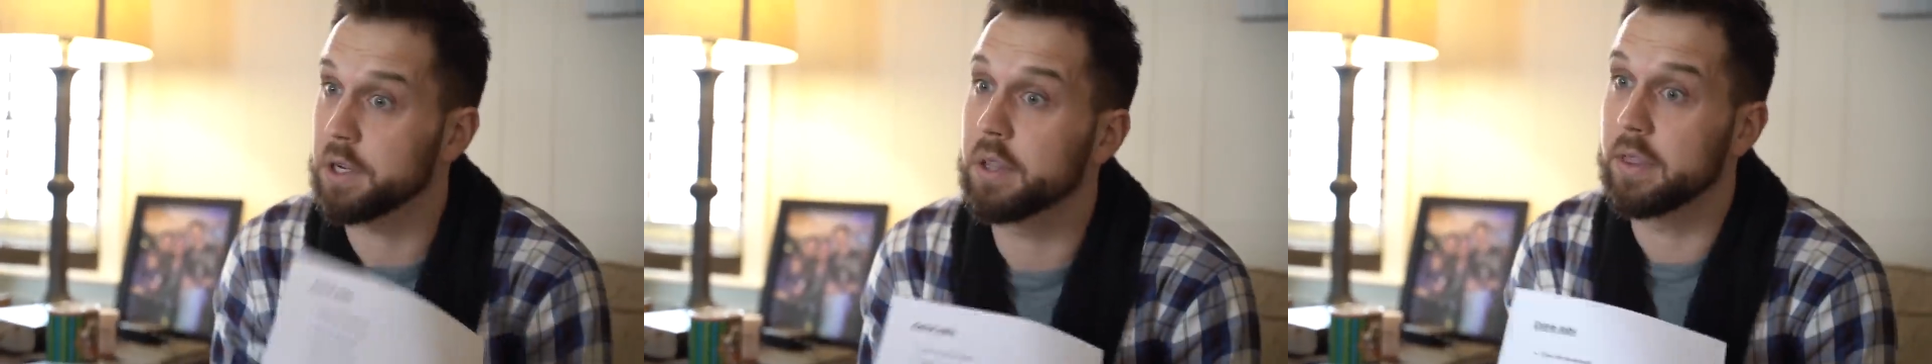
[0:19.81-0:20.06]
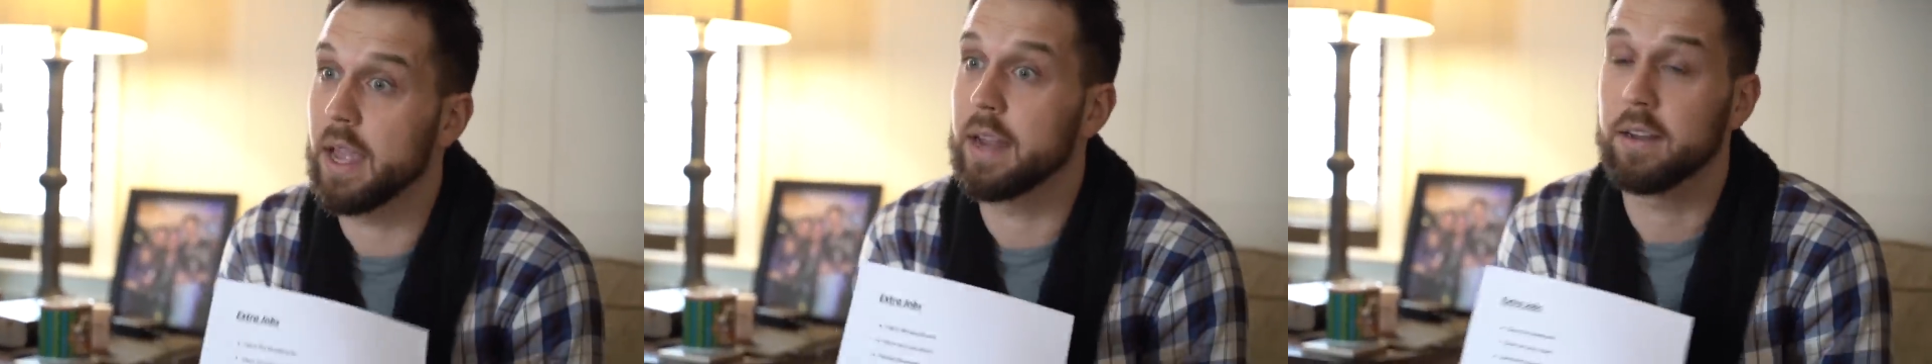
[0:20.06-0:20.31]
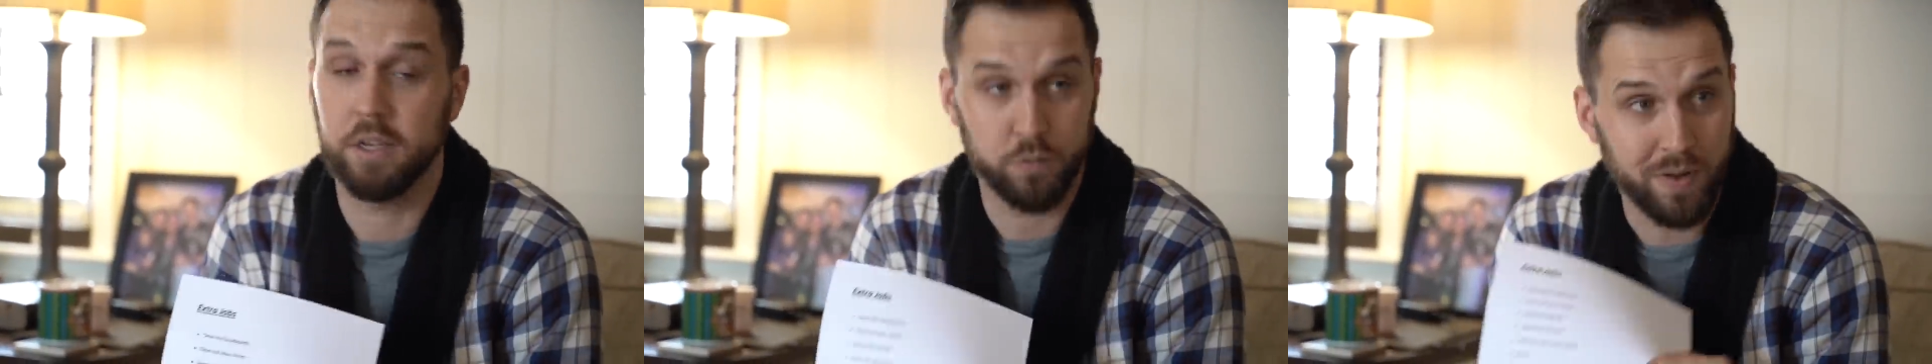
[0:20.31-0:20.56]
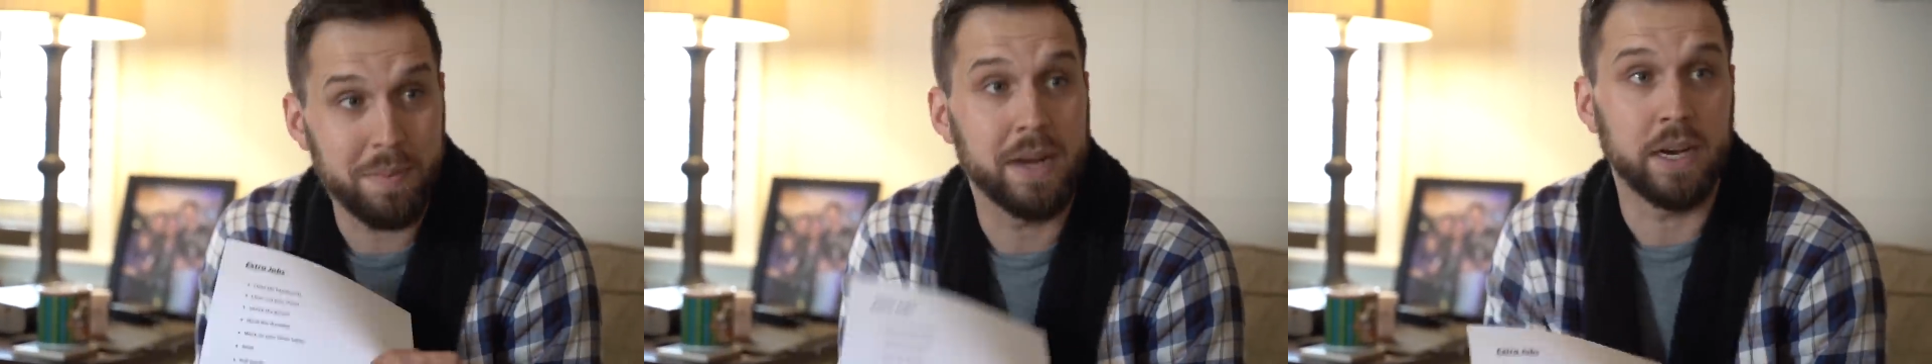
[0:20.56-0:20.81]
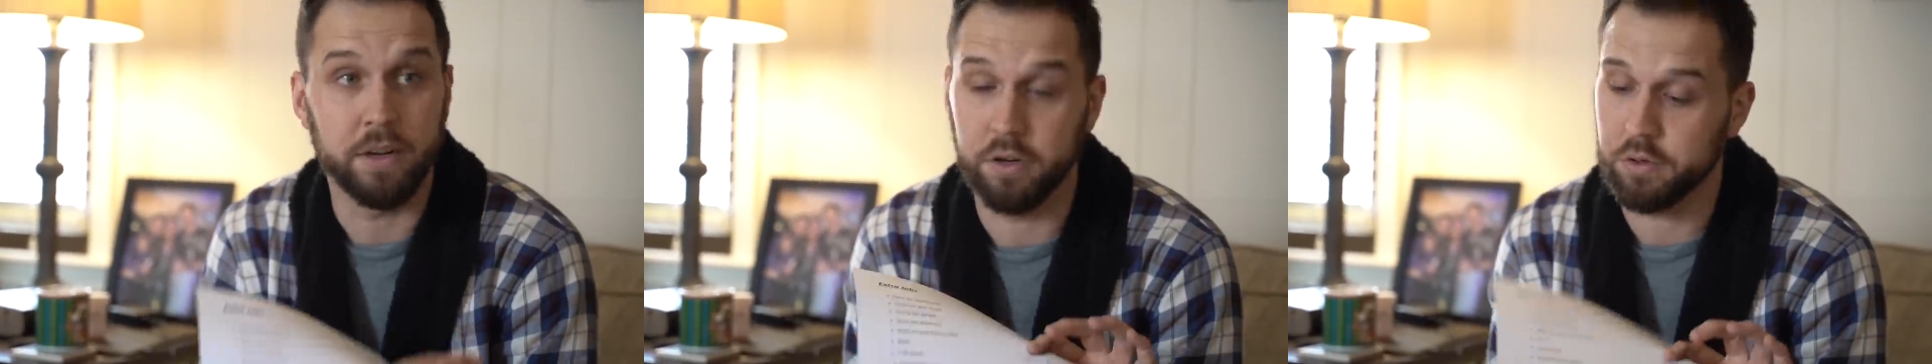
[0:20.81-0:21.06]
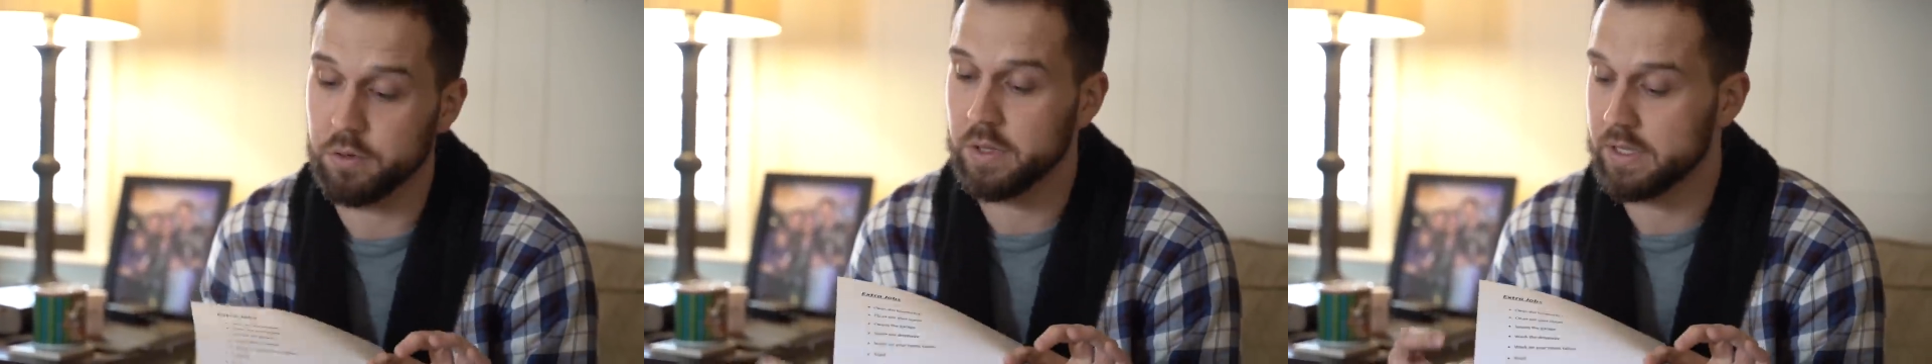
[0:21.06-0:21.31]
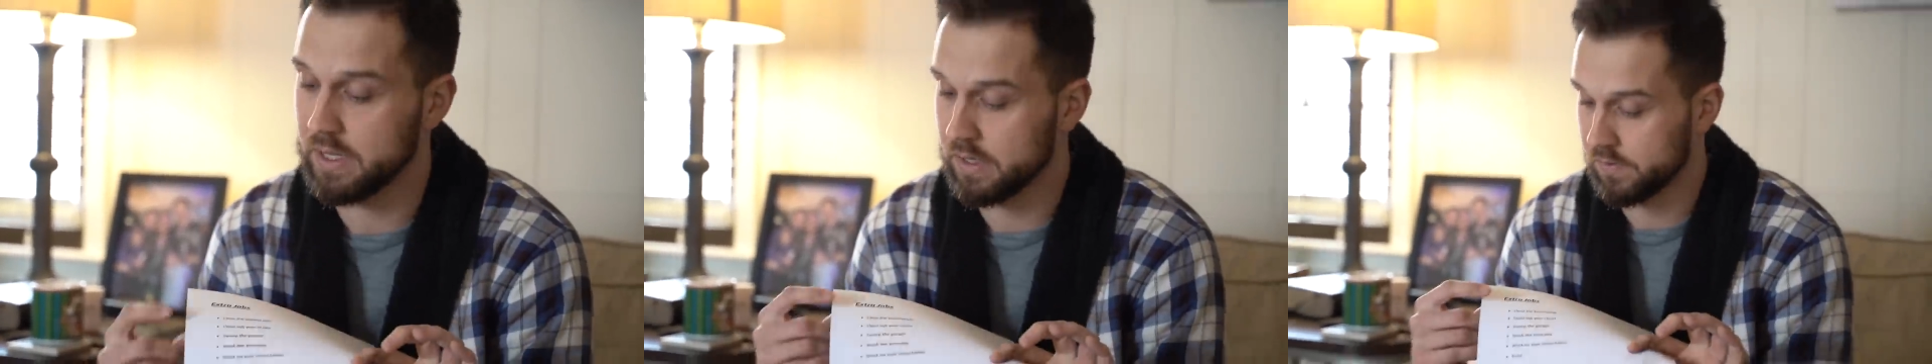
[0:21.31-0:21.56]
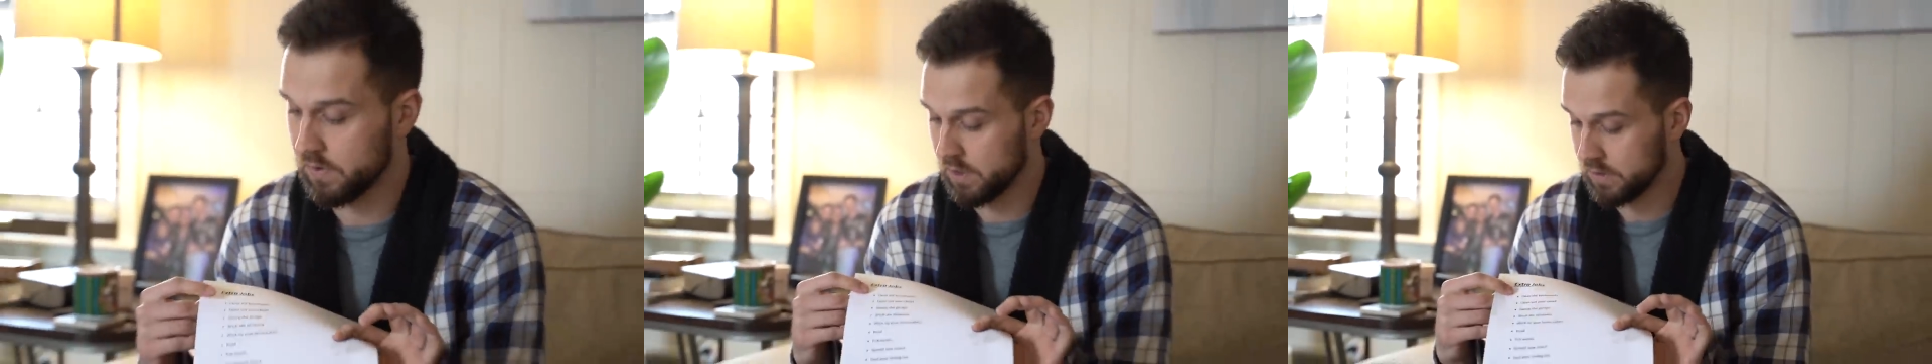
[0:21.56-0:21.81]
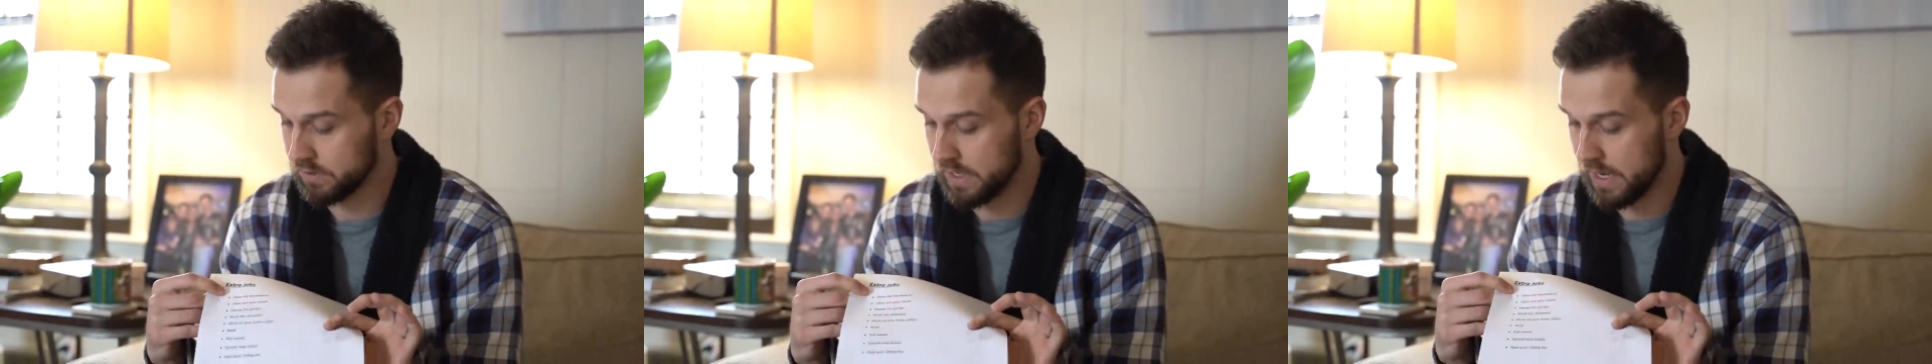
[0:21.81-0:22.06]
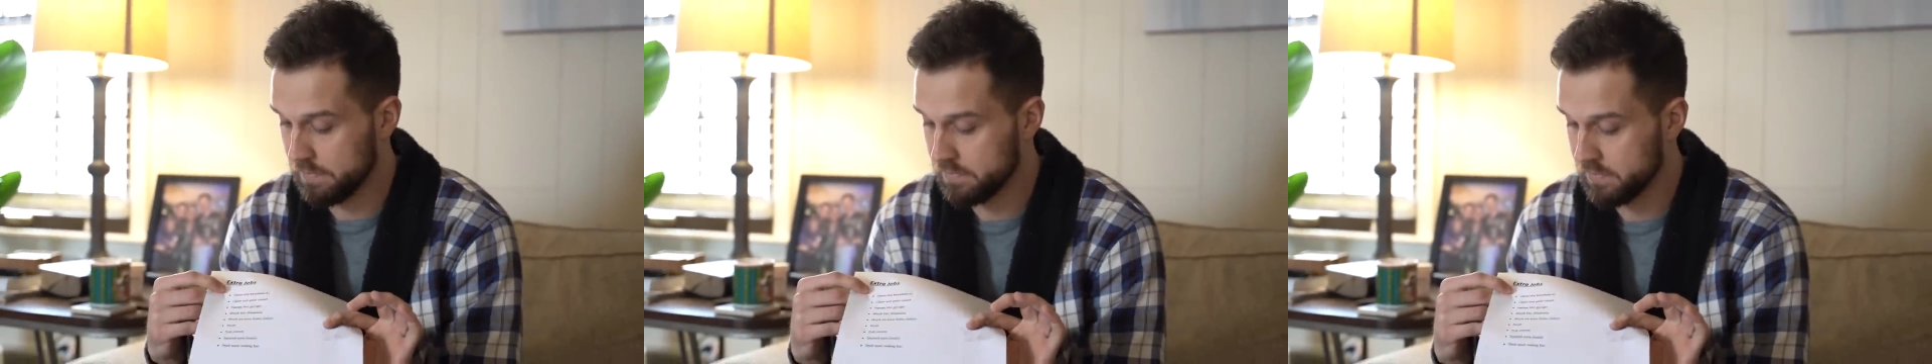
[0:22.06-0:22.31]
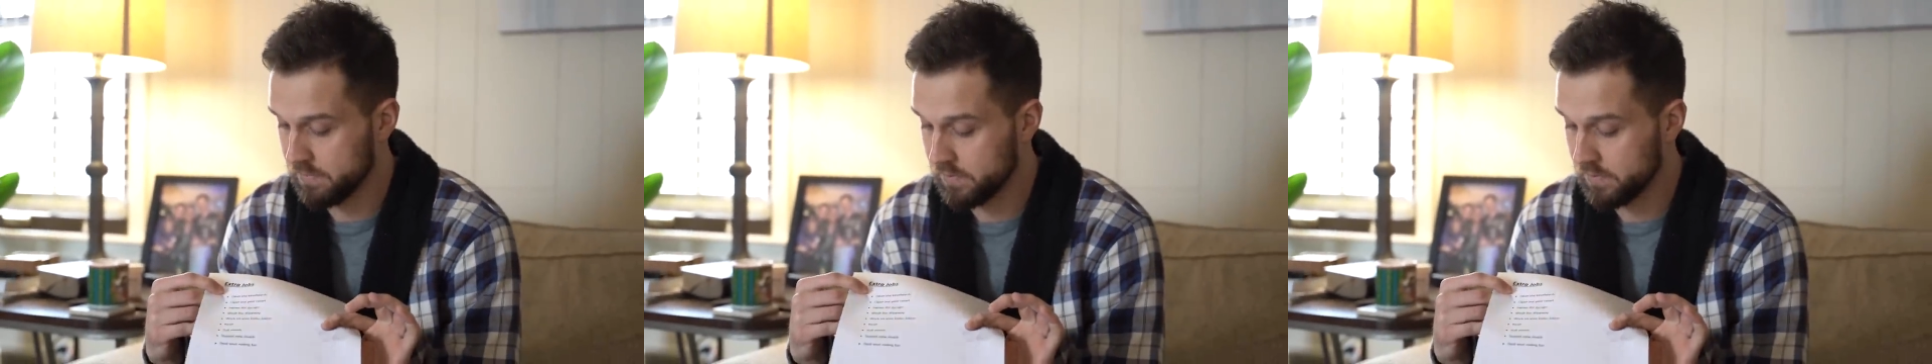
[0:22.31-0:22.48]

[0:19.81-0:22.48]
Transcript: a good thing, because we've been needed to do these things for a long time.